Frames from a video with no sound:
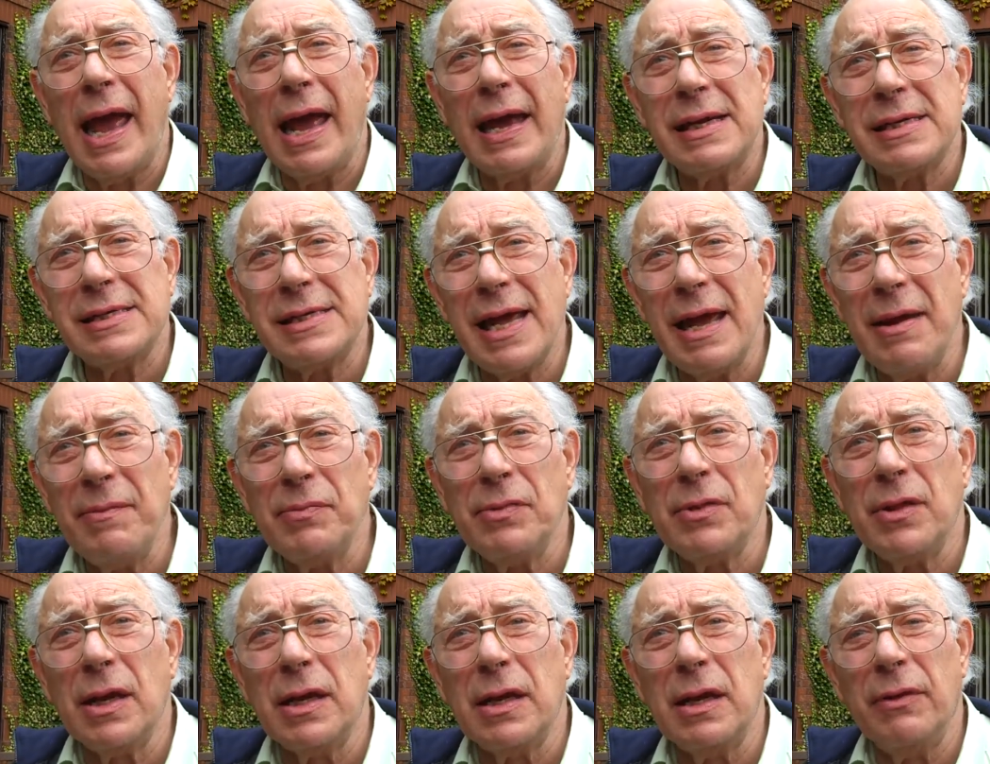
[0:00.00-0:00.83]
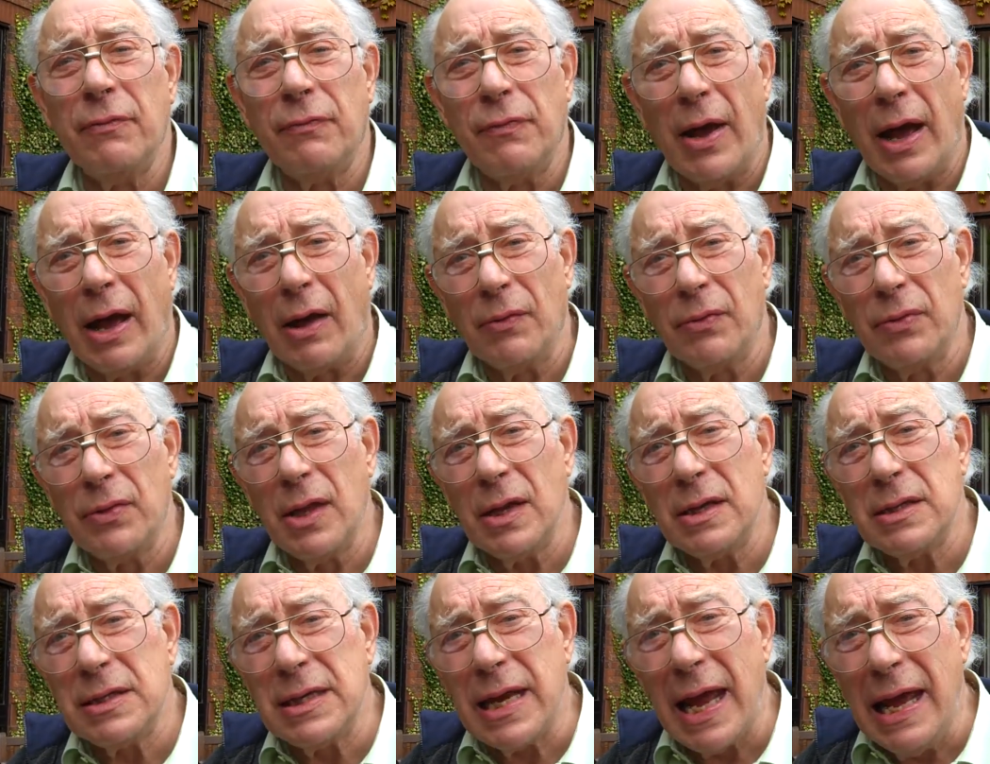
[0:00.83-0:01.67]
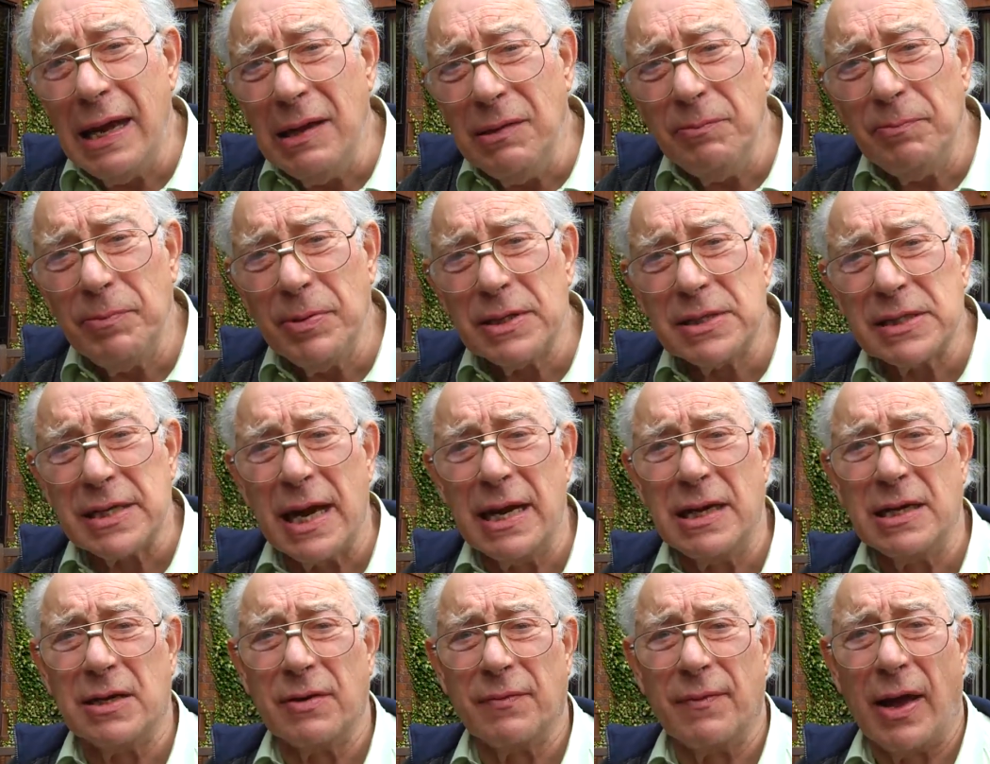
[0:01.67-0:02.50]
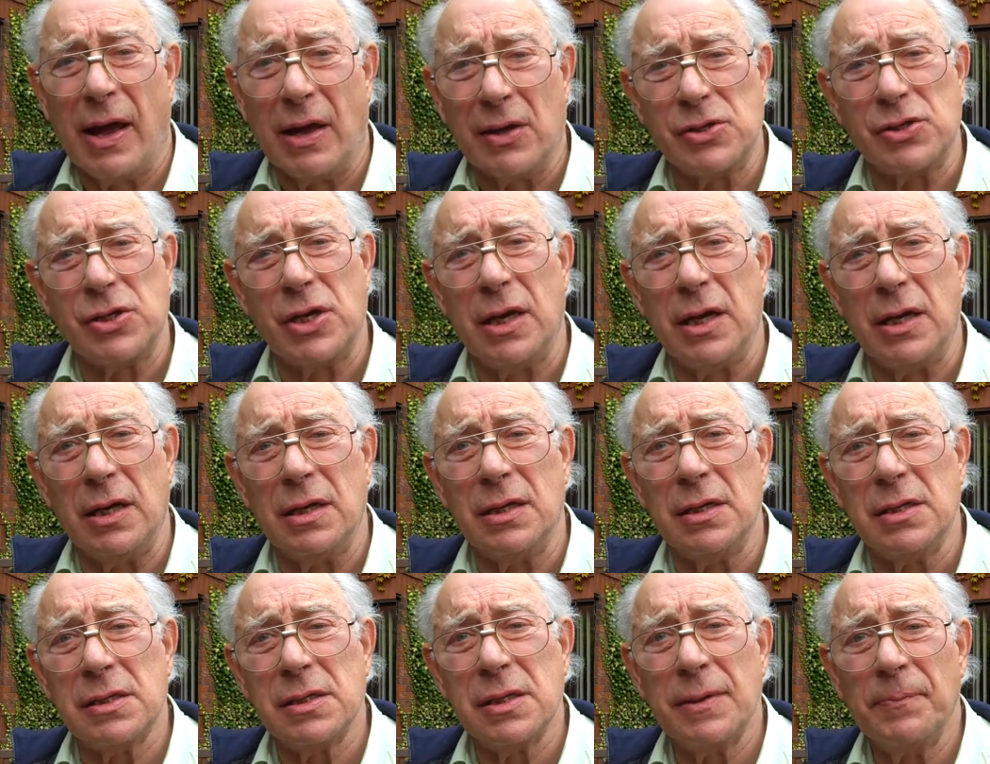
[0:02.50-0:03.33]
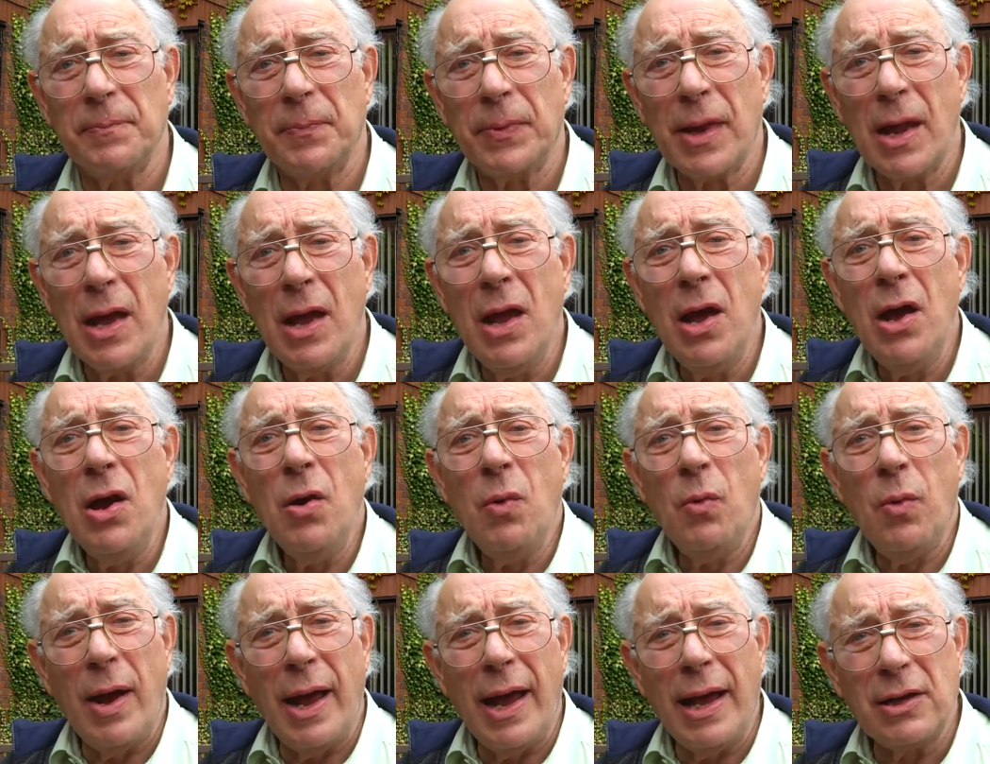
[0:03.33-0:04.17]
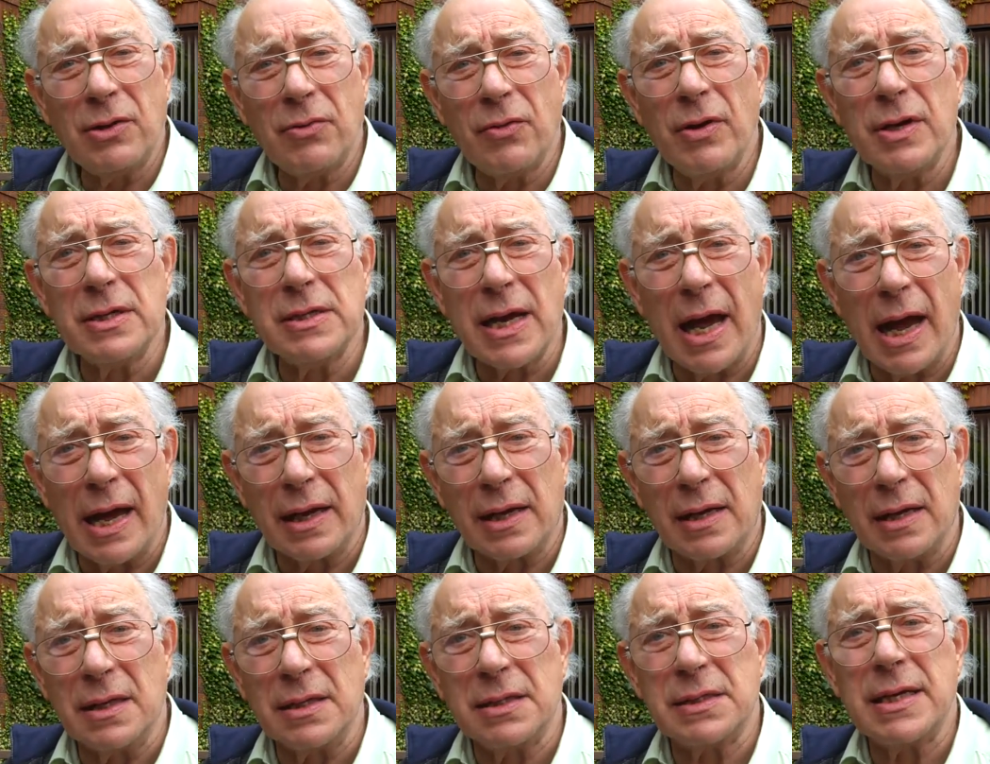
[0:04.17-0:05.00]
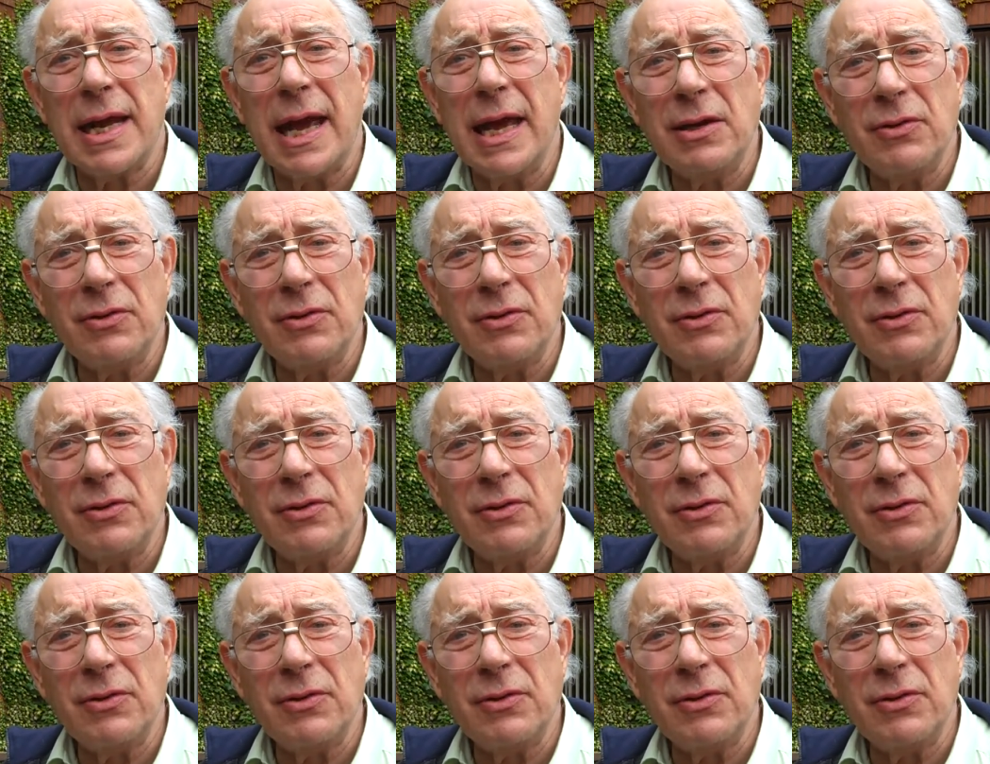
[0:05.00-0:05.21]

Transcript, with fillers: except that he found that 10% of our genes were heterozygous.